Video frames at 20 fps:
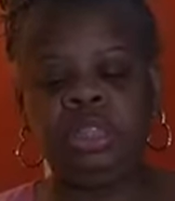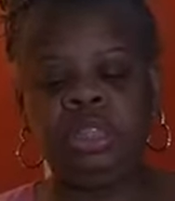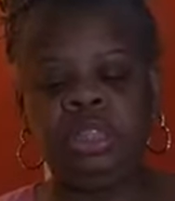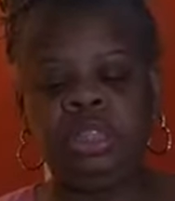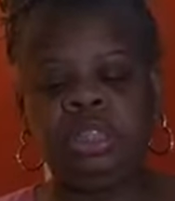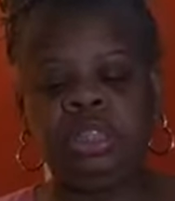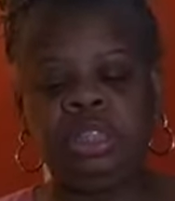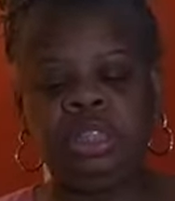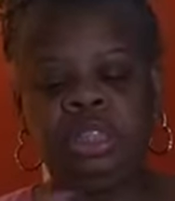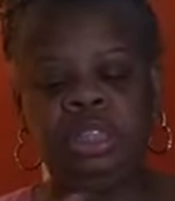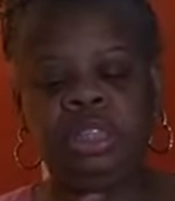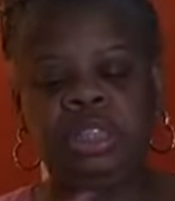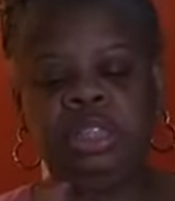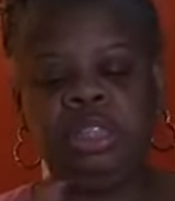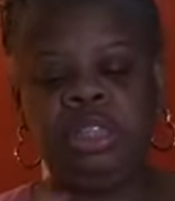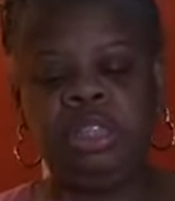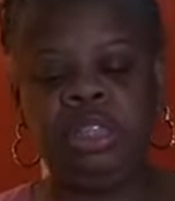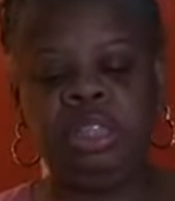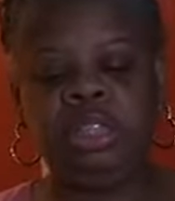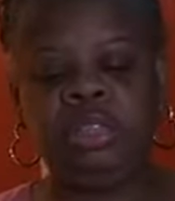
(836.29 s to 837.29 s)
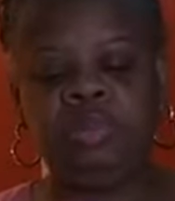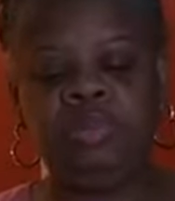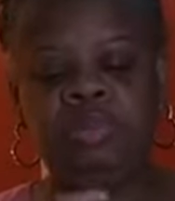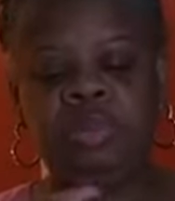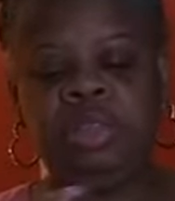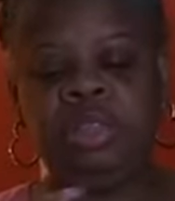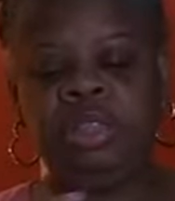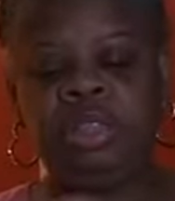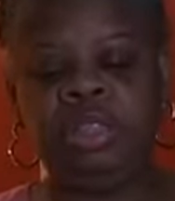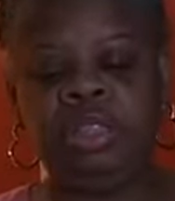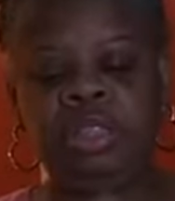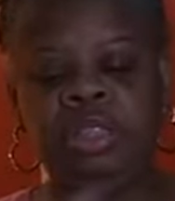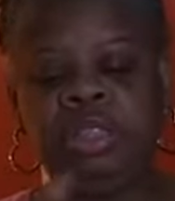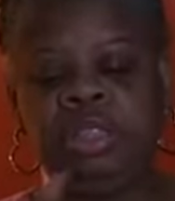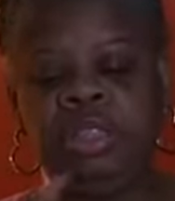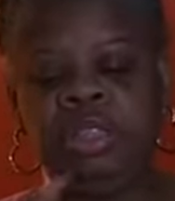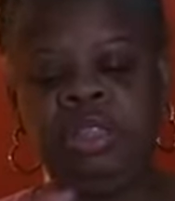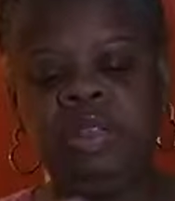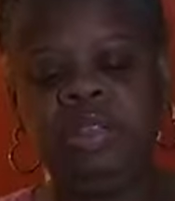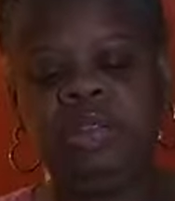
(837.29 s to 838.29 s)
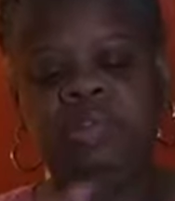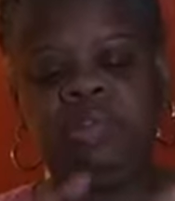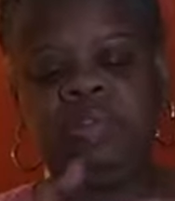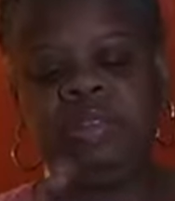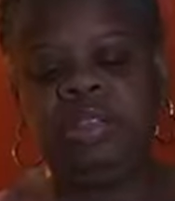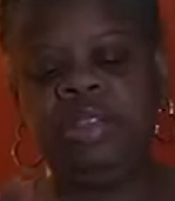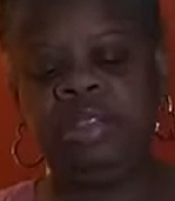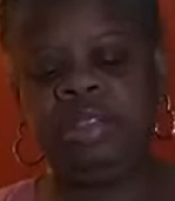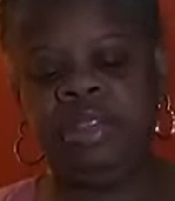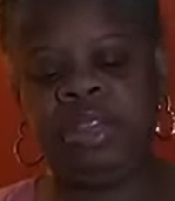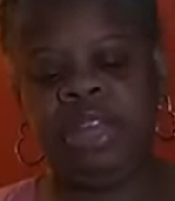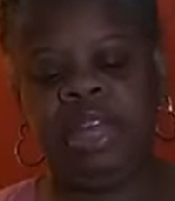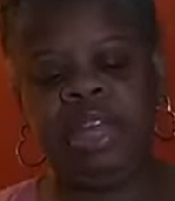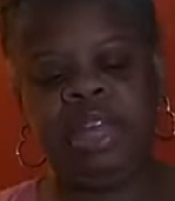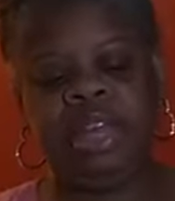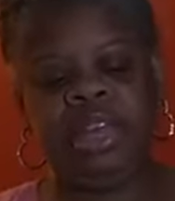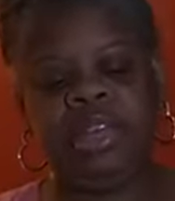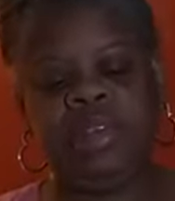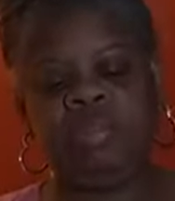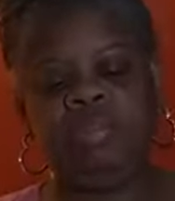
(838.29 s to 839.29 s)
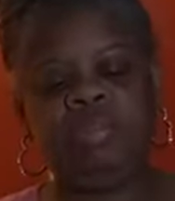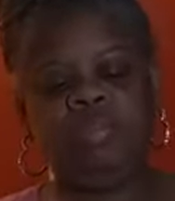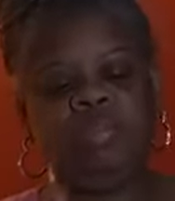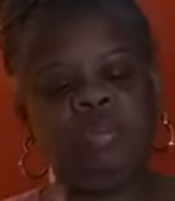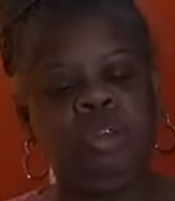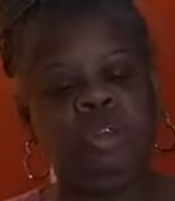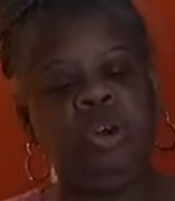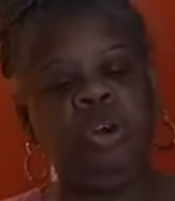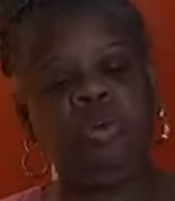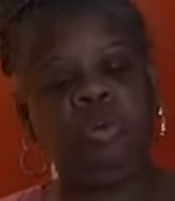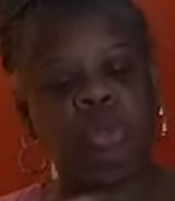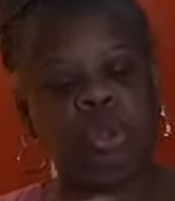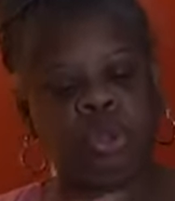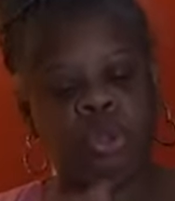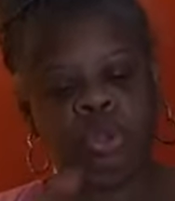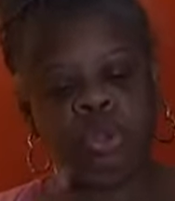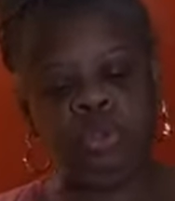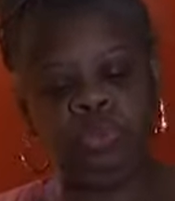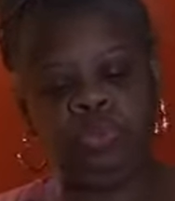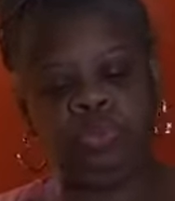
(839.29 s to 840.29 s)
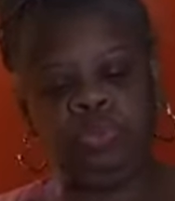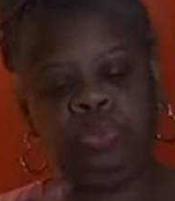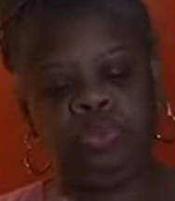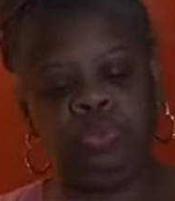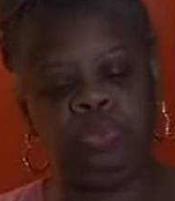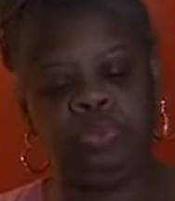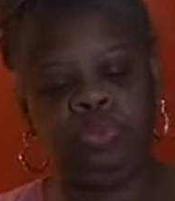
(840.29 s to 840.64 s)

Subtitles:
to succeed in the business, they ghost you.